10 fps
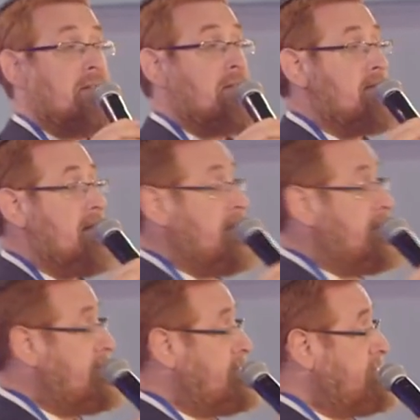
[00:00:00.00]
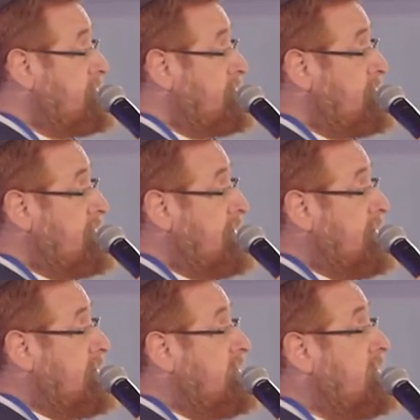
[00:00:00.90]
said
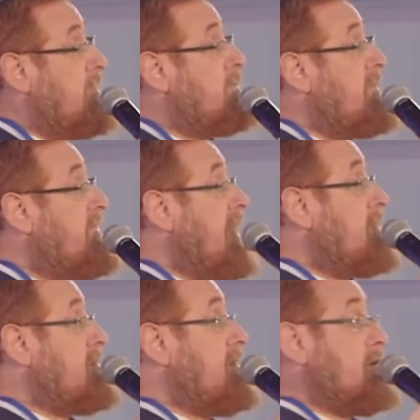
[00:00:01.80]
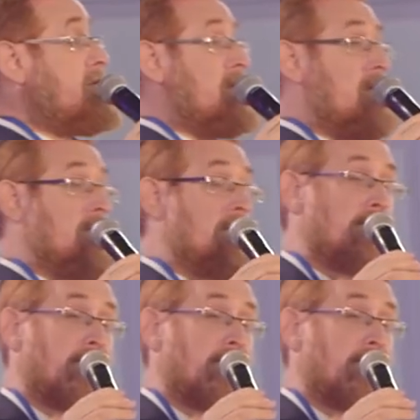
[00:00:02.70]
three thousand years ago